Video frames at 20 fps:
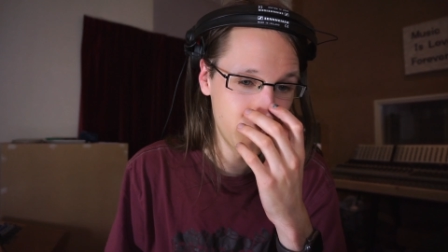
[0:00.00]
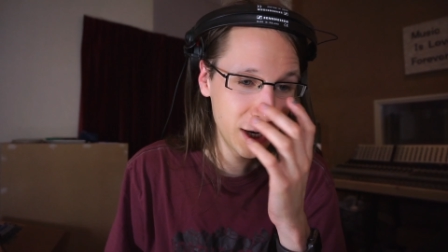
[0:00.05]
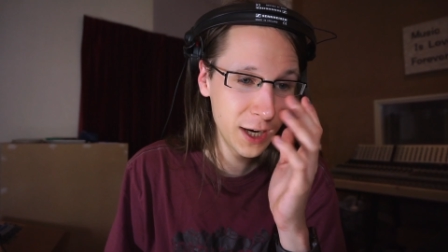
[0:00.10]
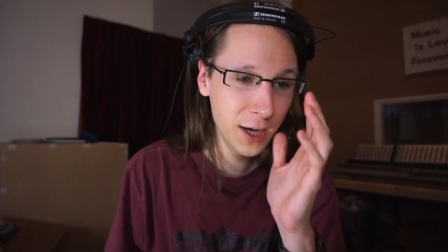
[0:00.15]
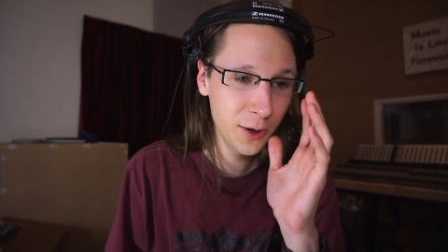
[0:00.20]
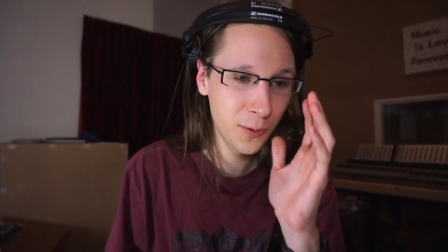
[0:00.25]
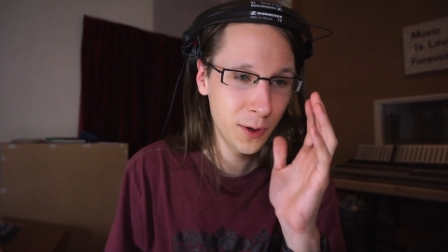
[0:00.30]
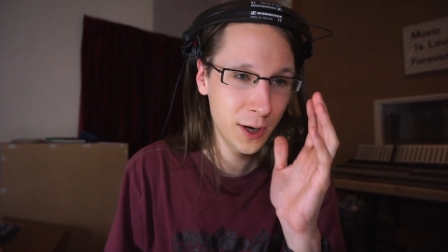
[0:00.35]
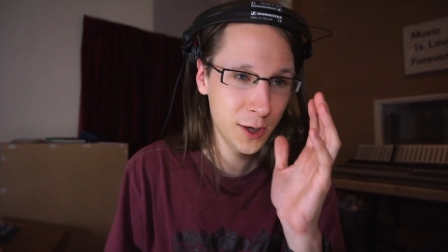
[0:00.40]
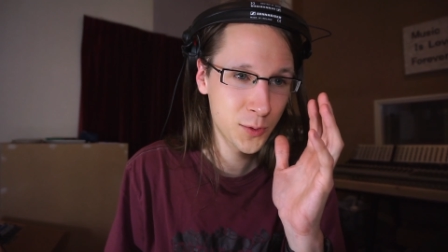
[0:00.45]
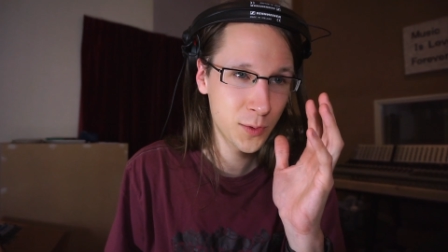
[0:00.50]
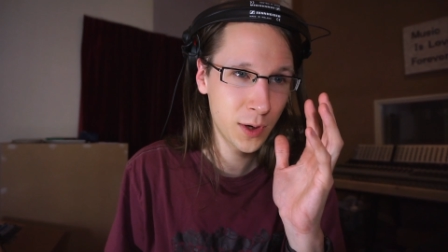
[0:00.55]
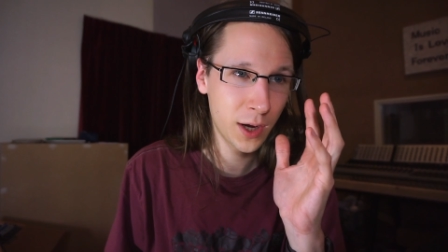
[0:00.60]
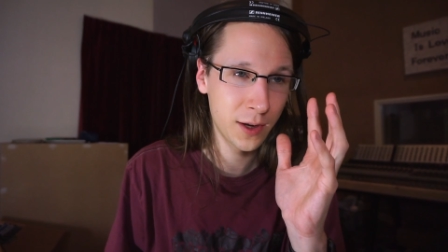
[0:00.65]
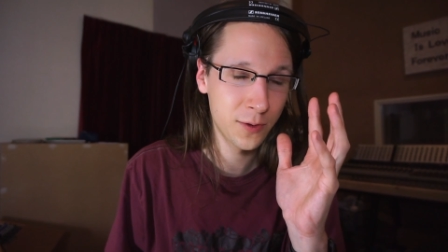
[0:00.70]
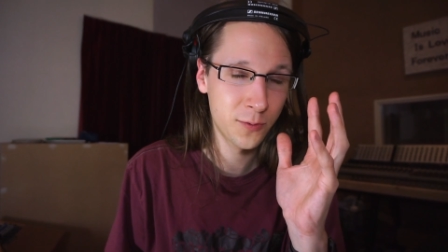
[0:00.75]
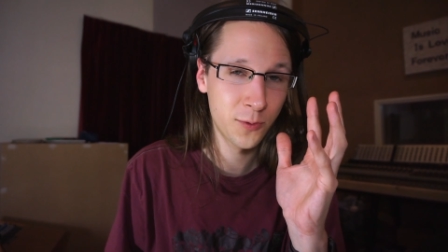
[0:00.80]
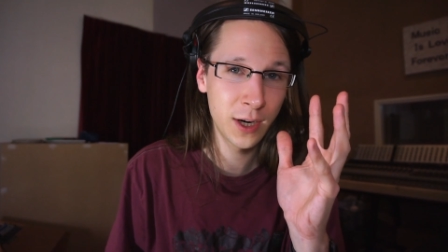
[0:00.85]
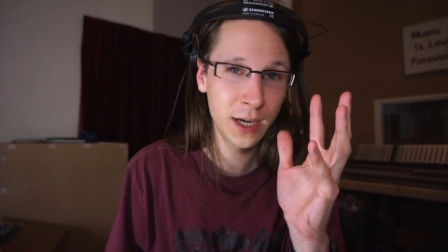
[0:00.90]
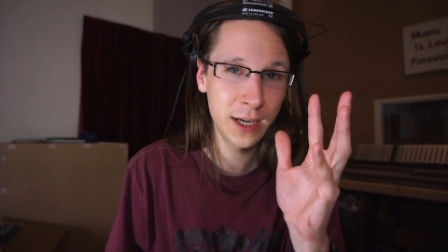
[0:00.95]

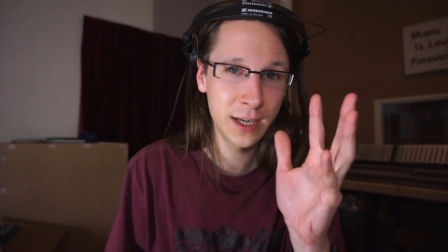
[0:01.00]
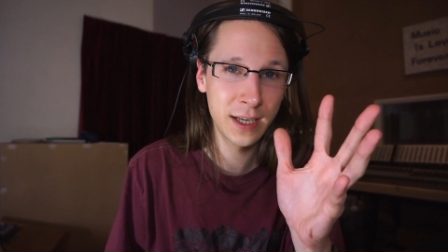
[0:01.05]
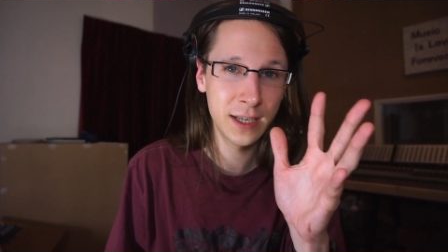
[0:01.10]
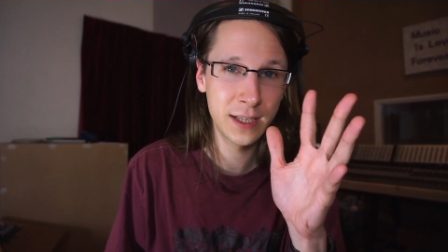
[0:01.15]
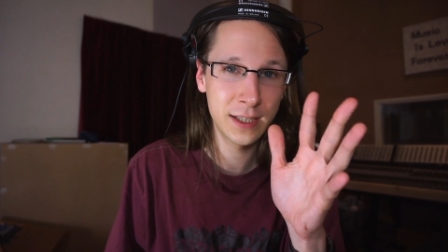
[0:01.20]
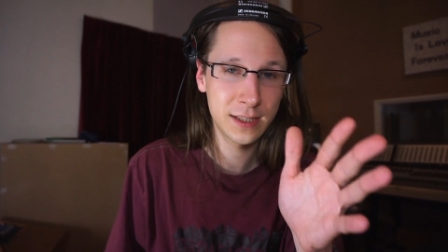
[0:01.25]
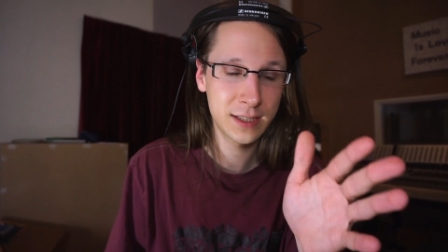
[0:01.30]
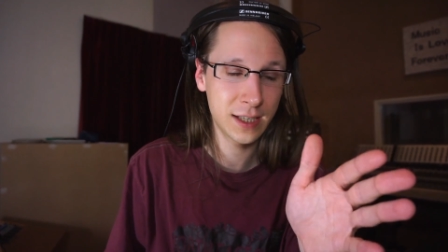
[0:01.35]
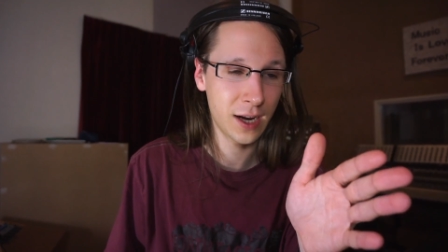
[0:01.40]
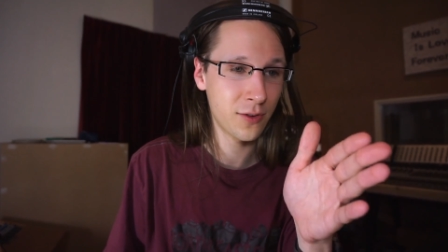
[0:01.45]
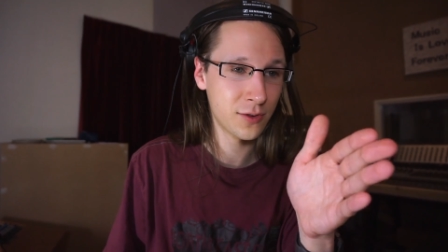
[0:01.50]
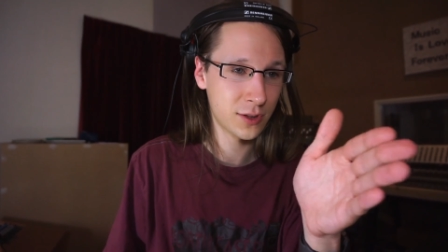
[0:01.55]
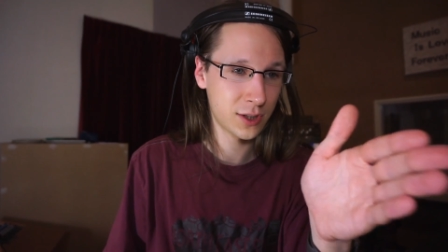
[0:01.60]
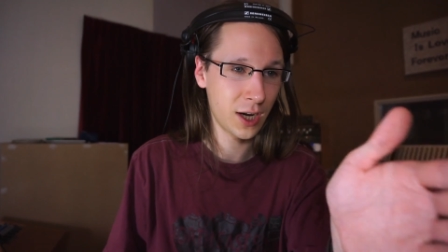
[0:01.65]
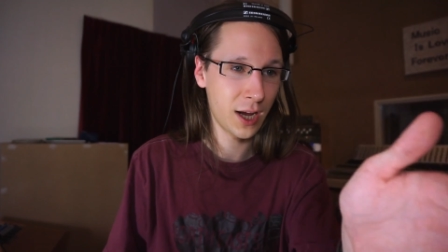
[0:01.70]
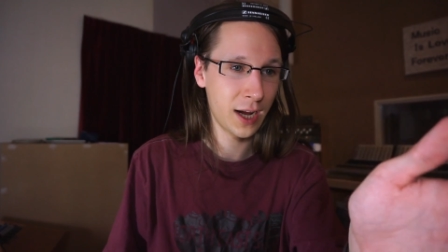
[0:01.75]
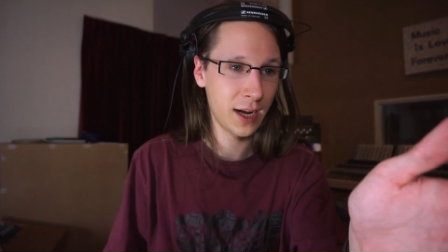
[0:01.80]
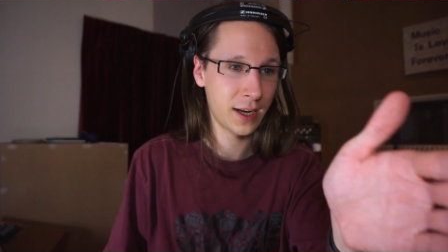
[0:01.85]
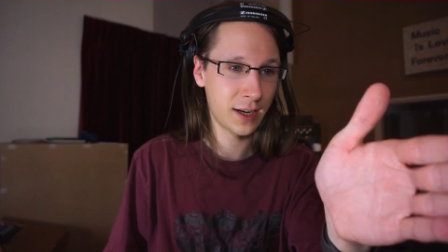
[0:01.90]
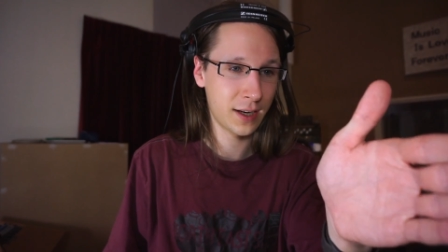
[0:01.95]
It really sounds
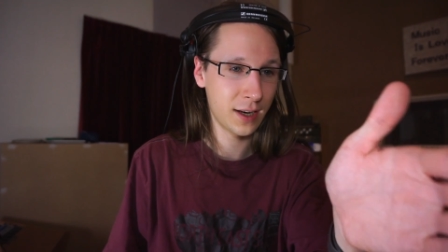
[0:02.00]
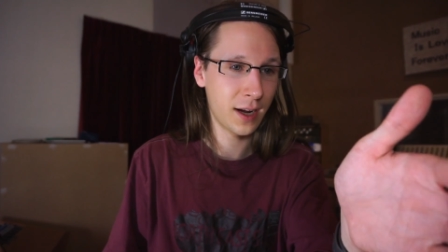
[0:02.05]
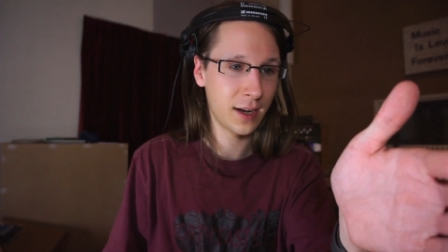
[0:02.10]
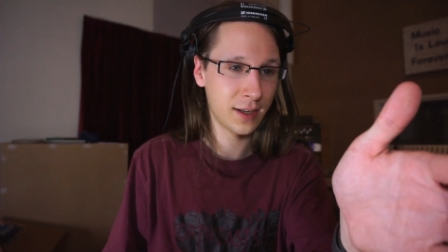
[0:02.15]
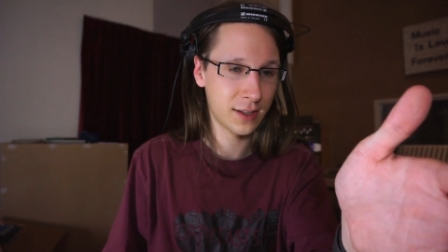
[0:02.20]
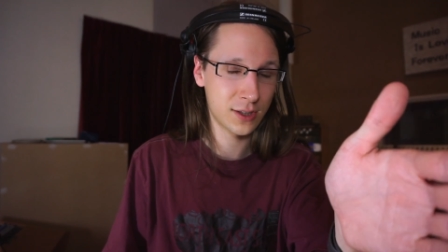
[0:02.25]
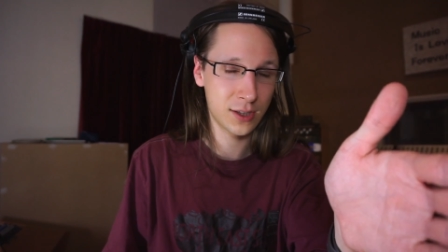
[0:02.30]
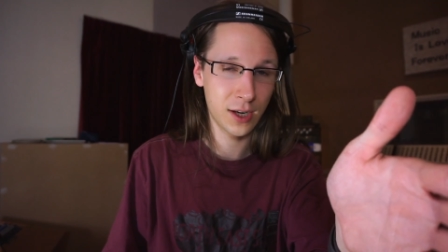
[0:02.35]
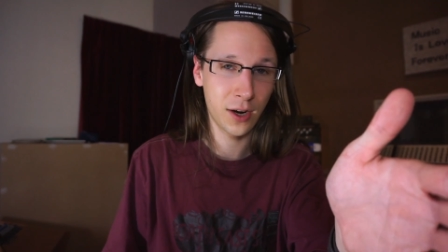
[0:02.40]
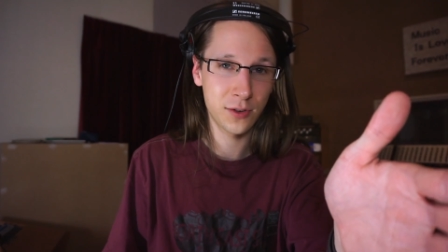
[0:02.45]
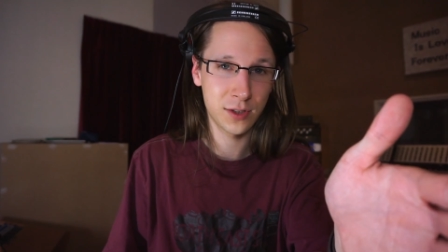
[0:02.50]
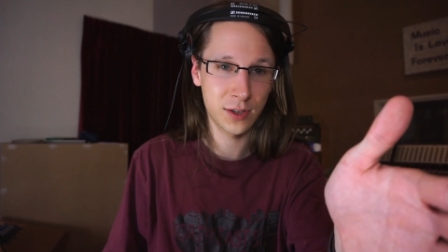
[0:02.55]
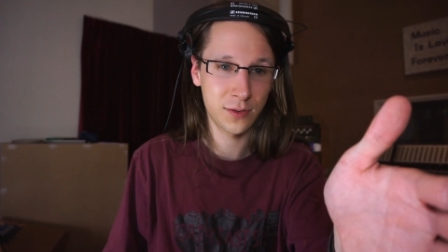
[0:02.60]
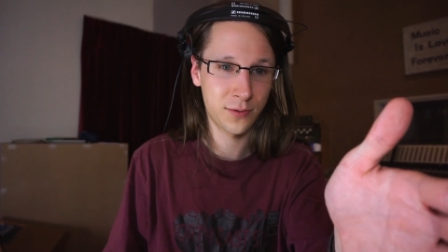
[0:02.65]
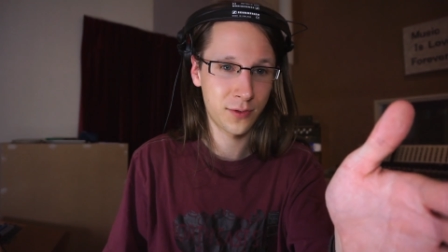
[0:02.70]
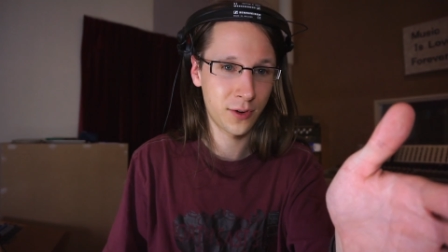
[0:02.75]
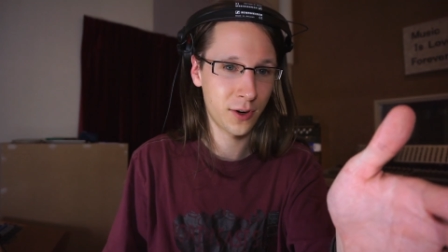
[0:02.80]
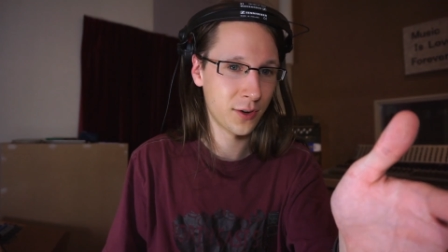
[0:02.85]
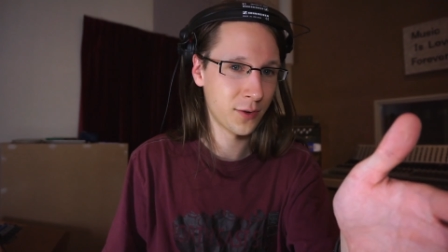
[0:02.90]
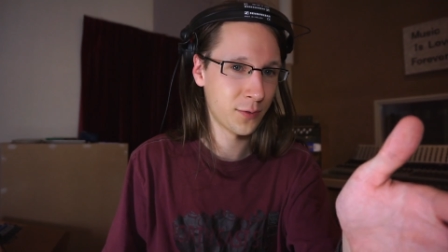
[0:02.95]
like the sounds in
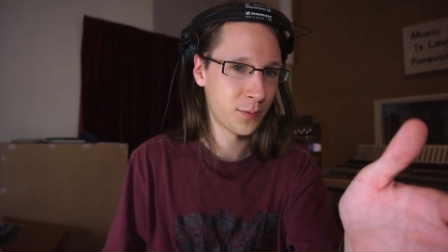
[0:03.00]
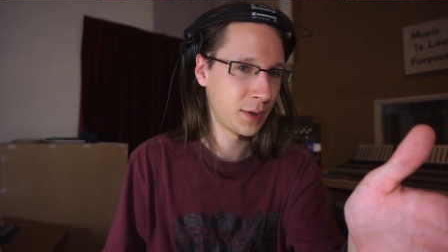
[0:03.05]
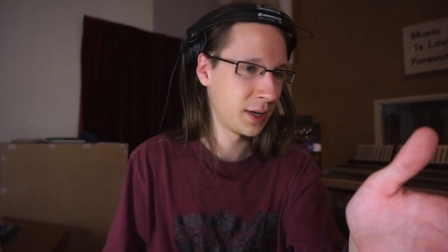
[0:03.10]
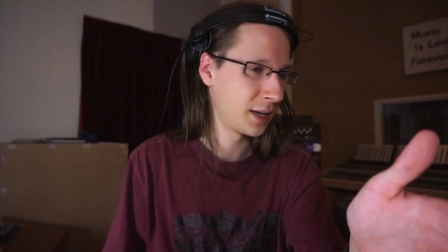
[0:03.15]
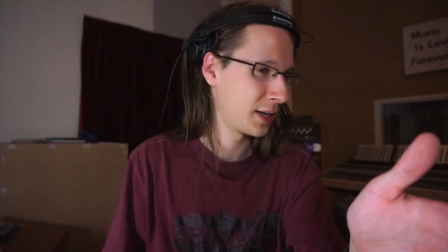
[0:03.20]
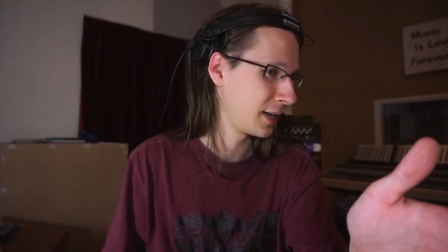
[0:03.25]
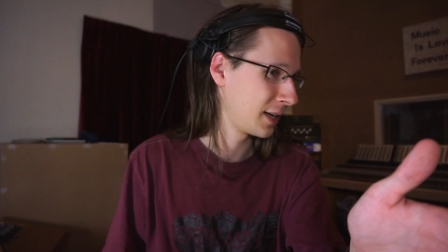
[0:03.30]
front of me,